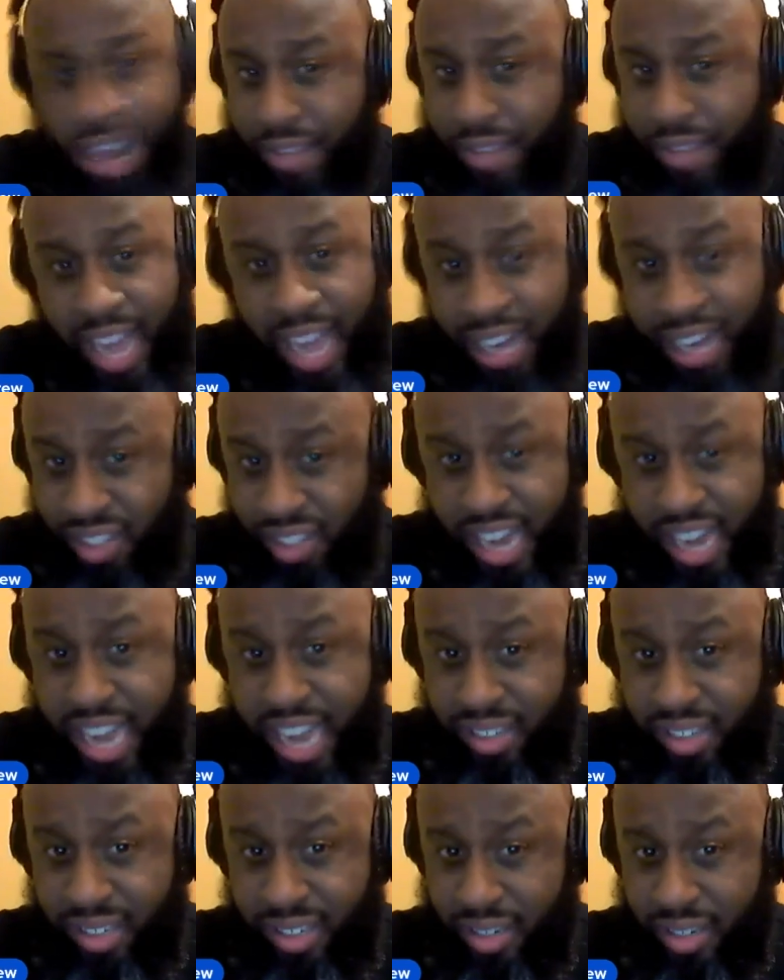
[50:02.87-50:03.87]
got a
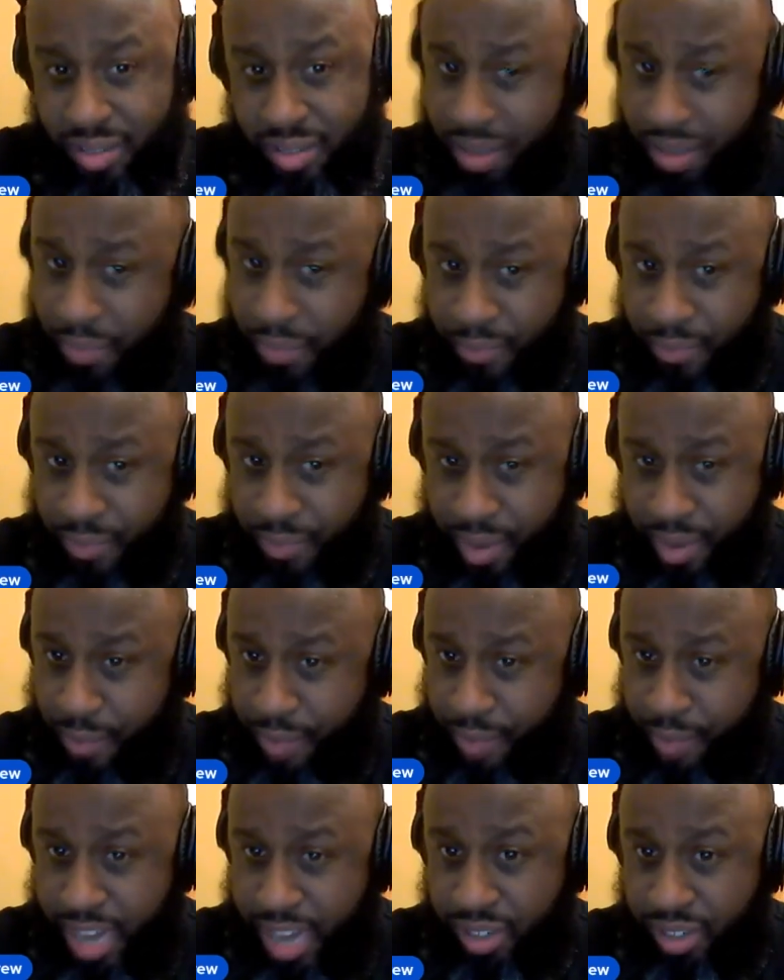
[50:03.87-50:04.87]
chance to
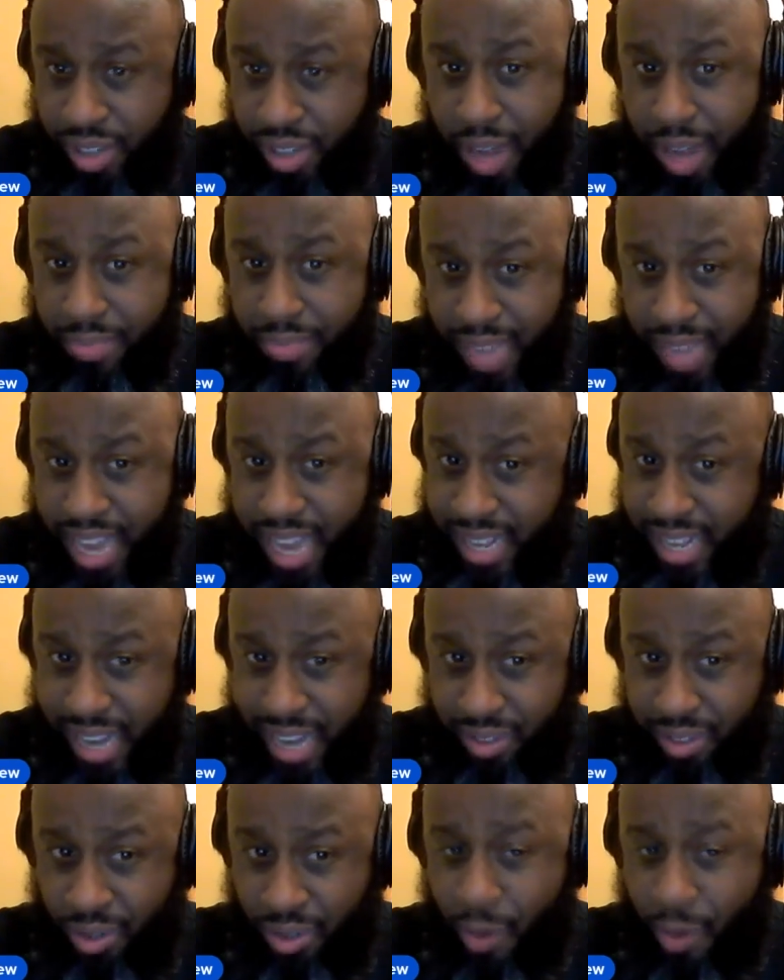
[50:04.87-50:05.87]
finish up that
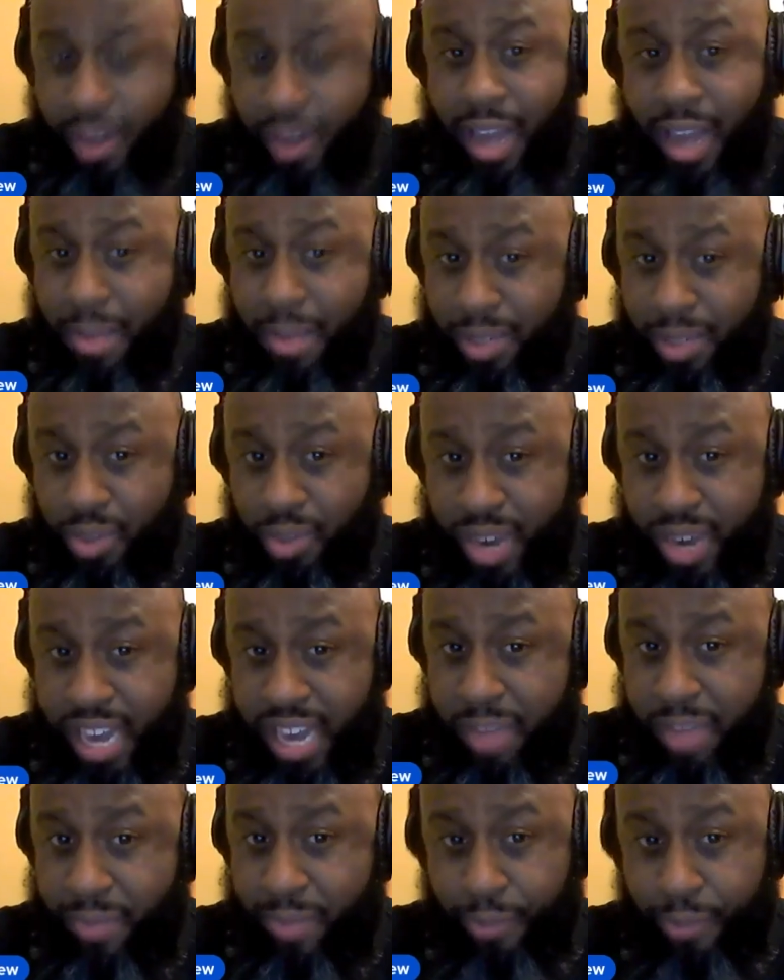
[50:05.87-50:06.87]
storyline between
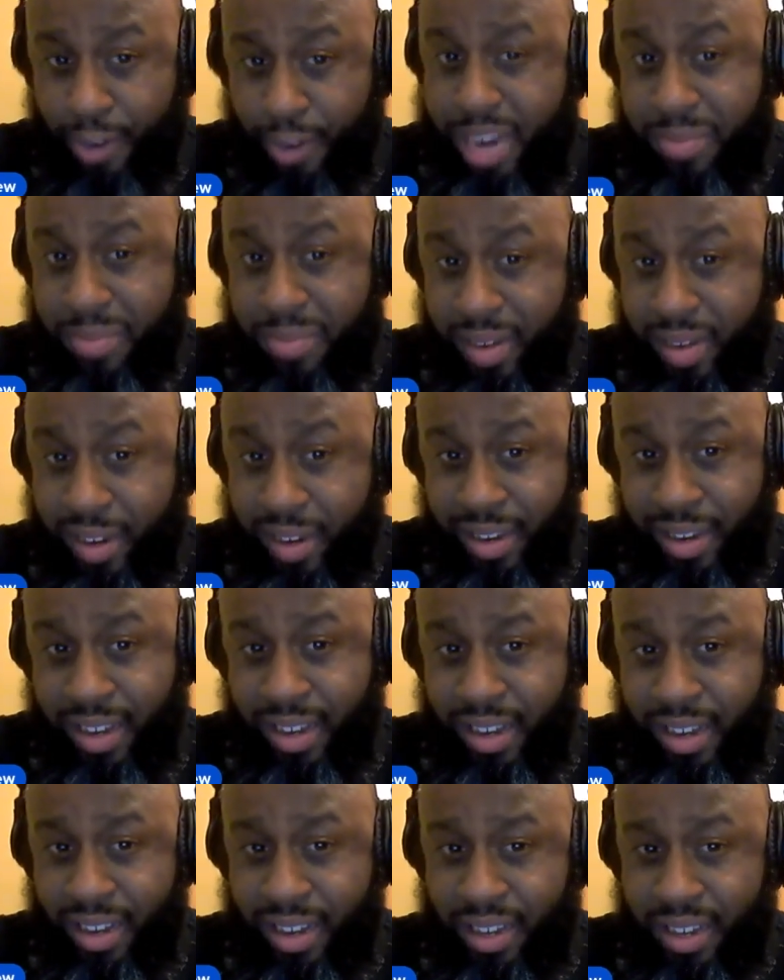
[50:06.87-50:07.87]
him and Friedman.
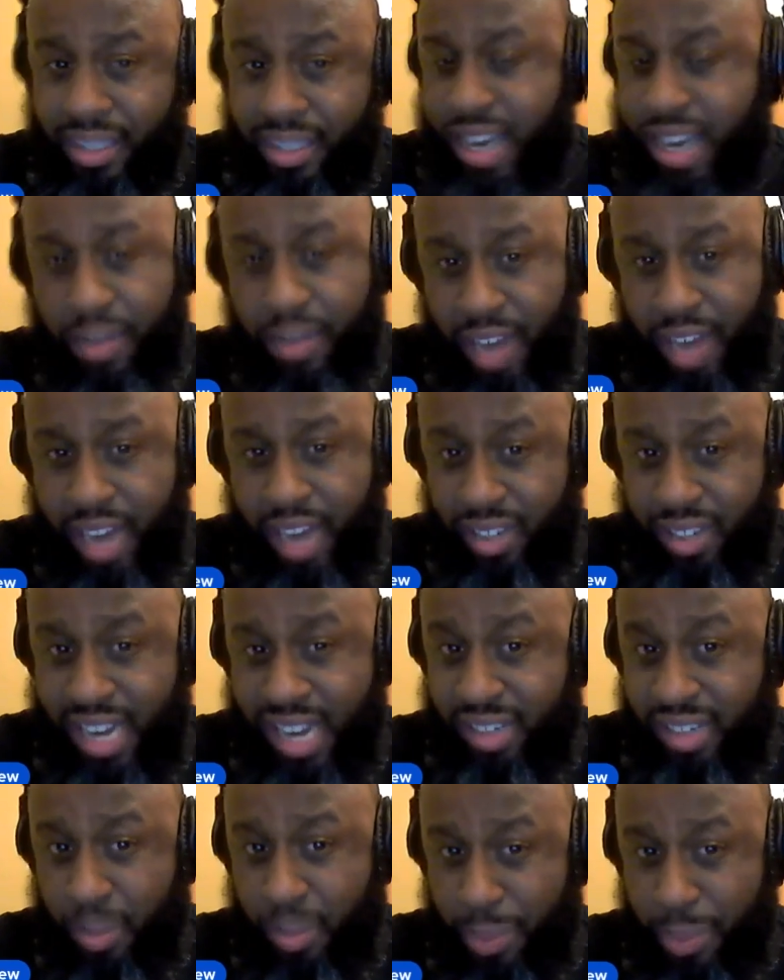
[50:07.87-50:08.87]
They never got a
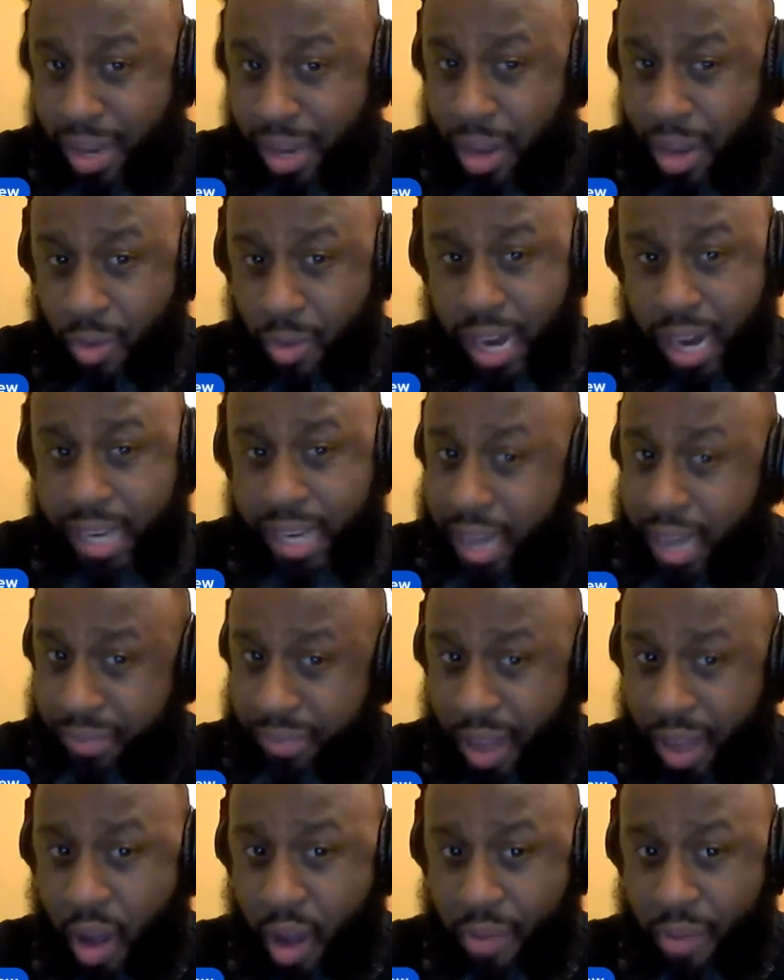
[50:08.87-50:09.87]
chance to pick up where they
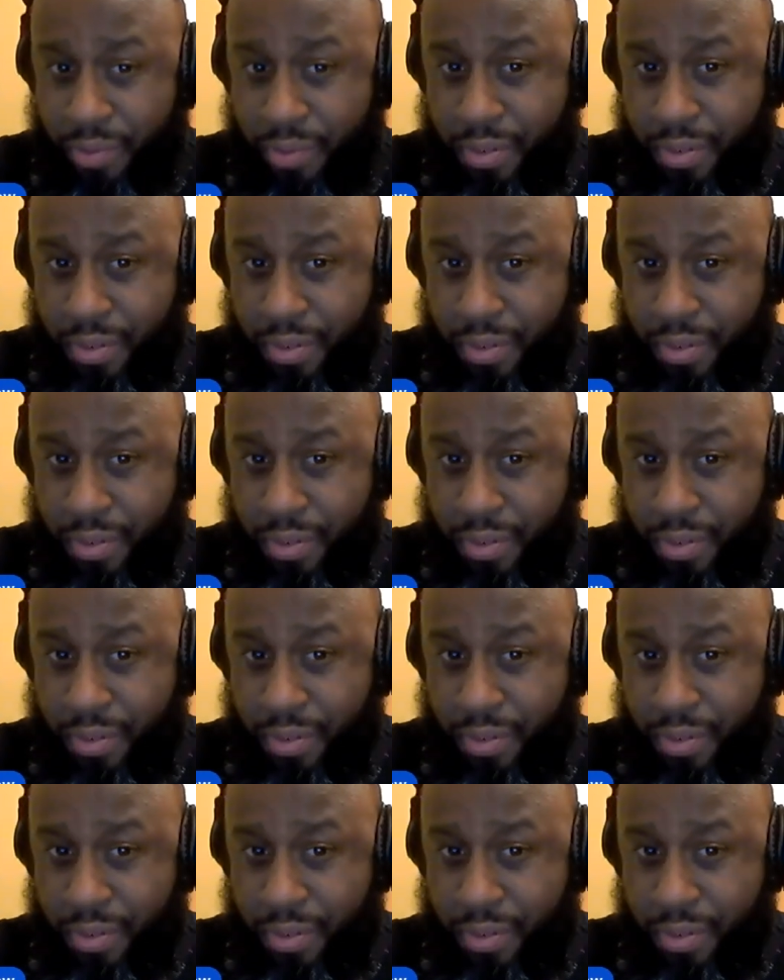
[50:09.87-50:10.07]
left off.